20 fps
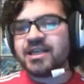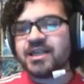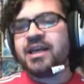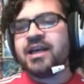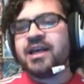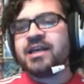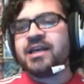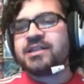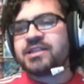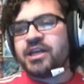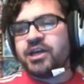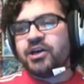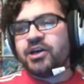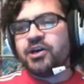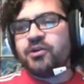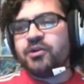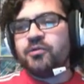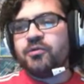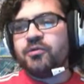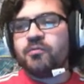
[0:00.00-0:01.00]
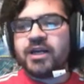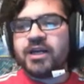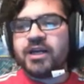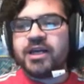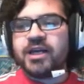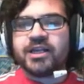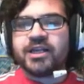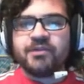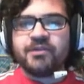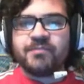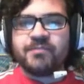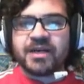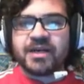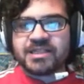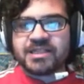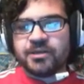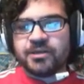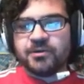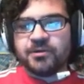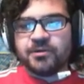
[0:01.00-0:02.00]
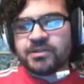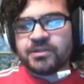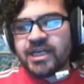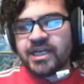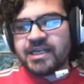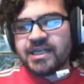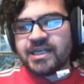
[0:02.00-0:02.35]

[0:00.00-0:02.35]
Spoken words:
So we're going back to the old days.